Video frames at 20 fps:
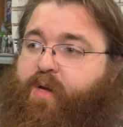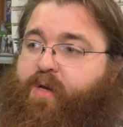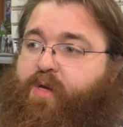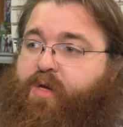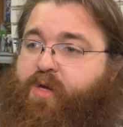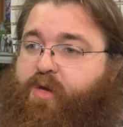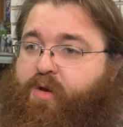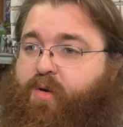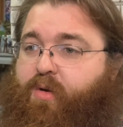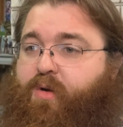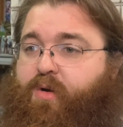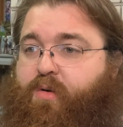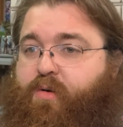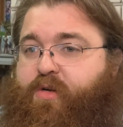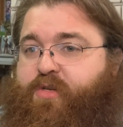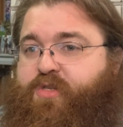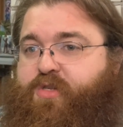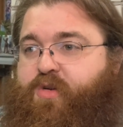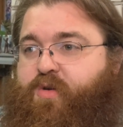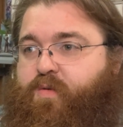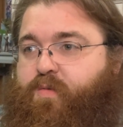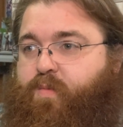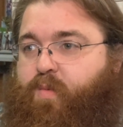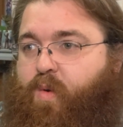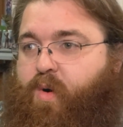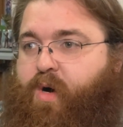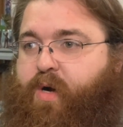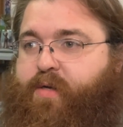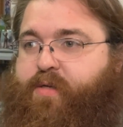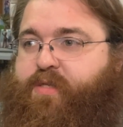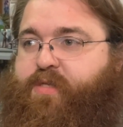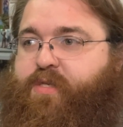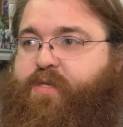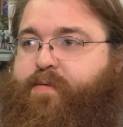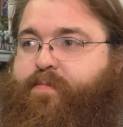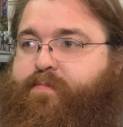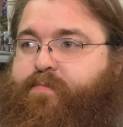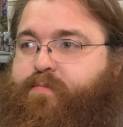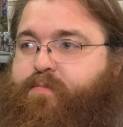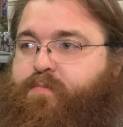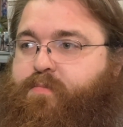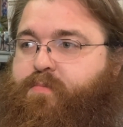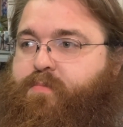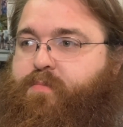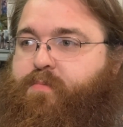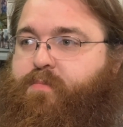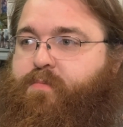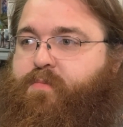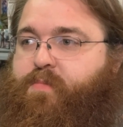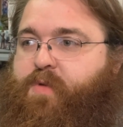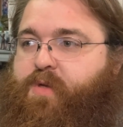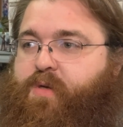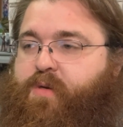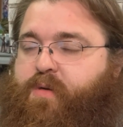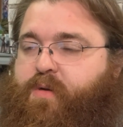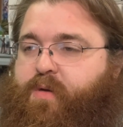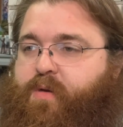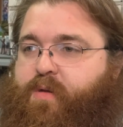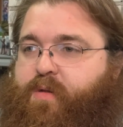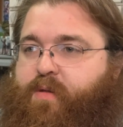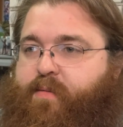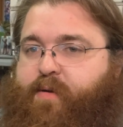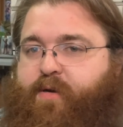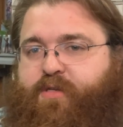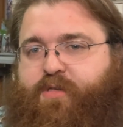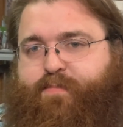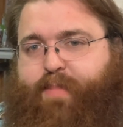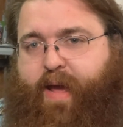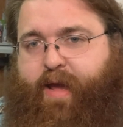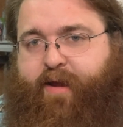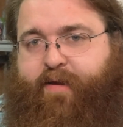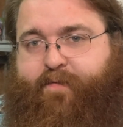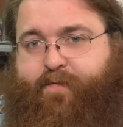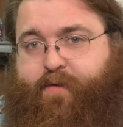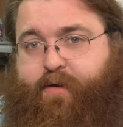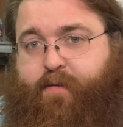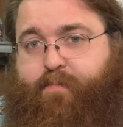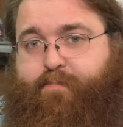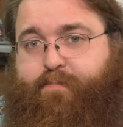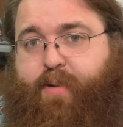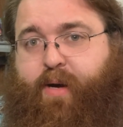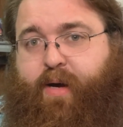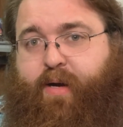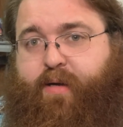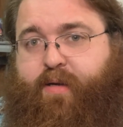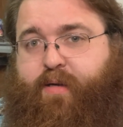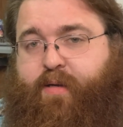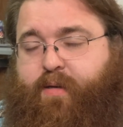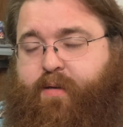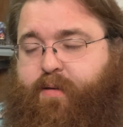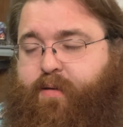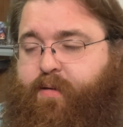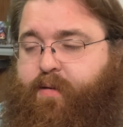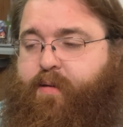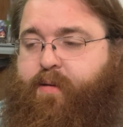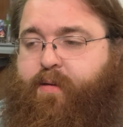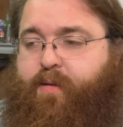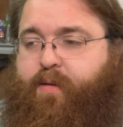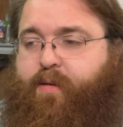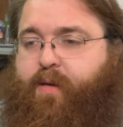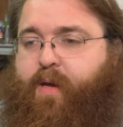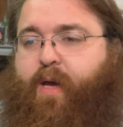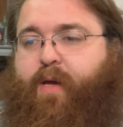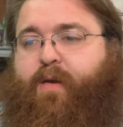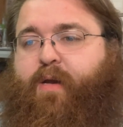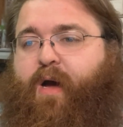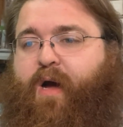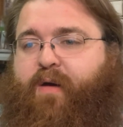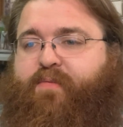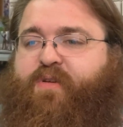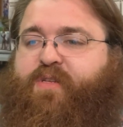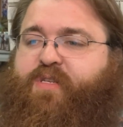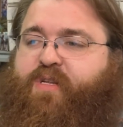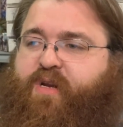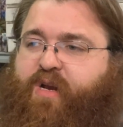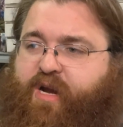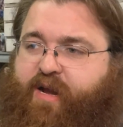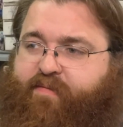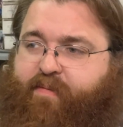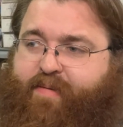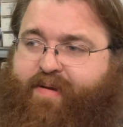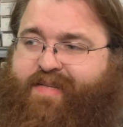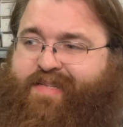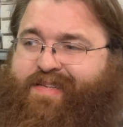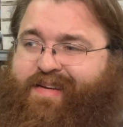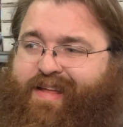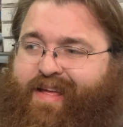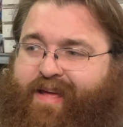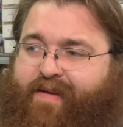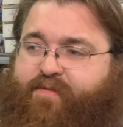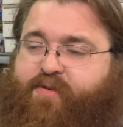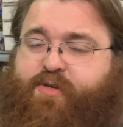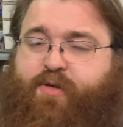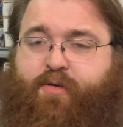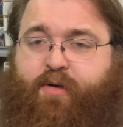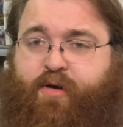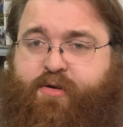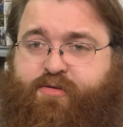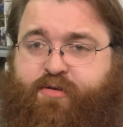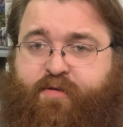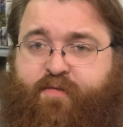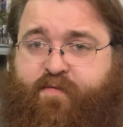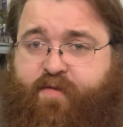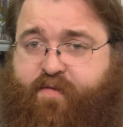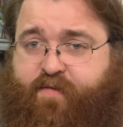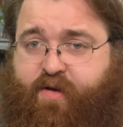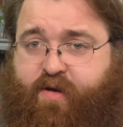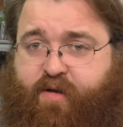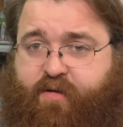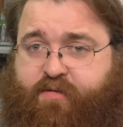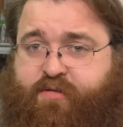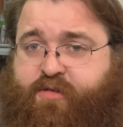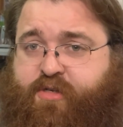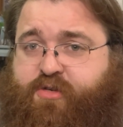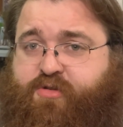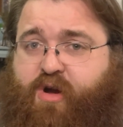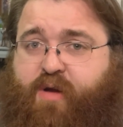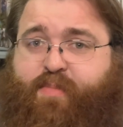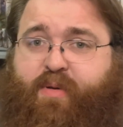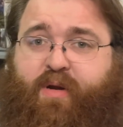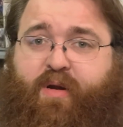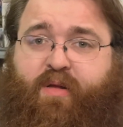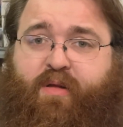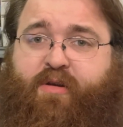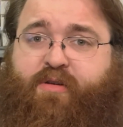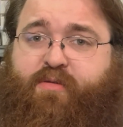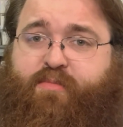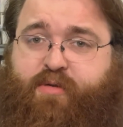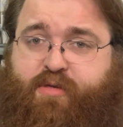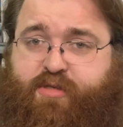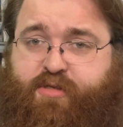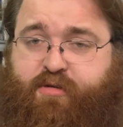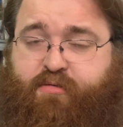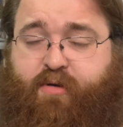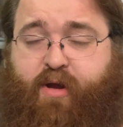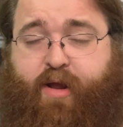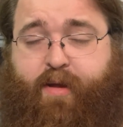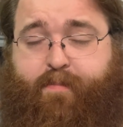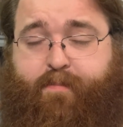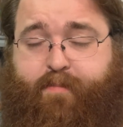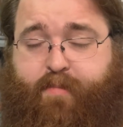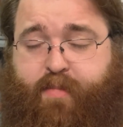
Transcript: you're going to want the most bang for your buck. And obviously not everybody's going to have $250 to drop on a collector booster, right?